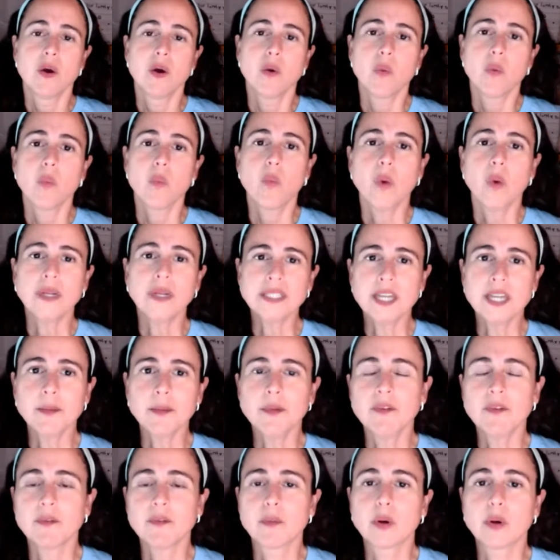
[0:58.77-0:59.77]
What type
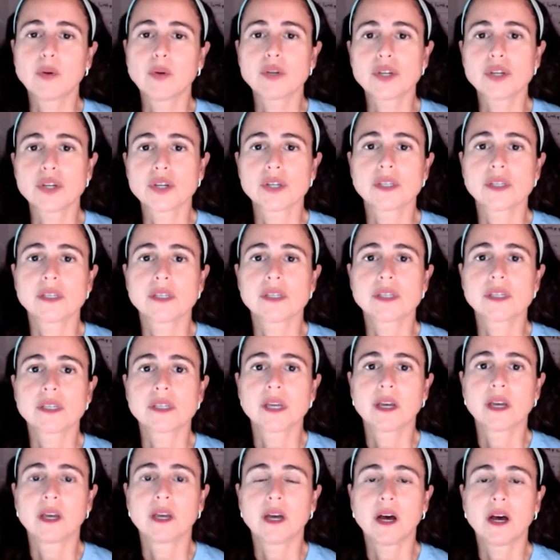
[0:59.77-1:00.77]
of emotions
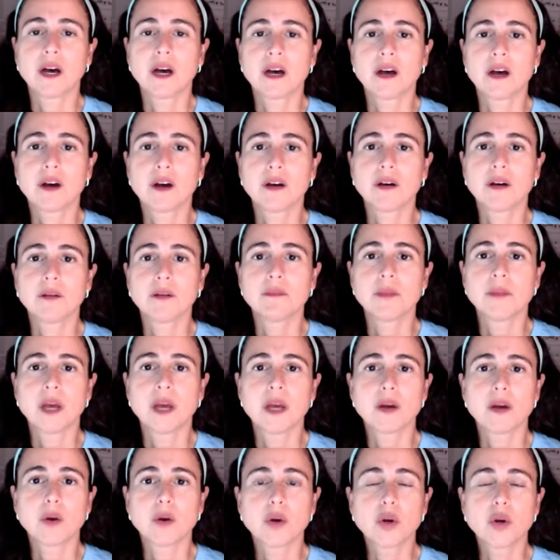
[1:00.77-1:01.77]

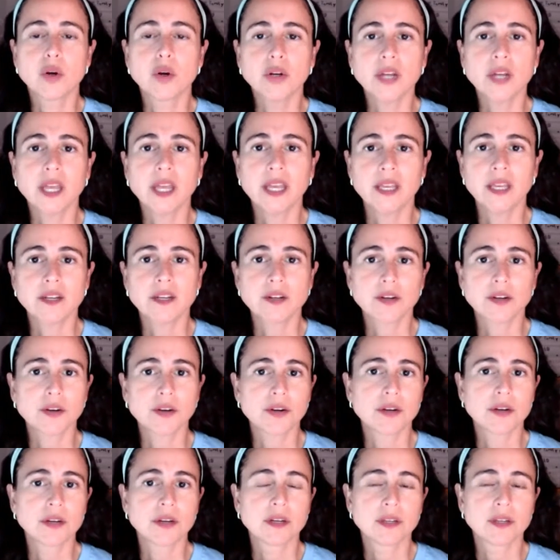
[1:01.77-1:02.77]
could
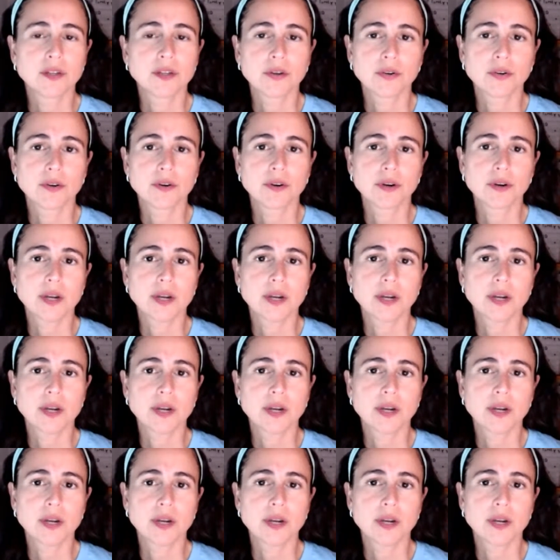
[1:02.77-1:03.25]
hinder your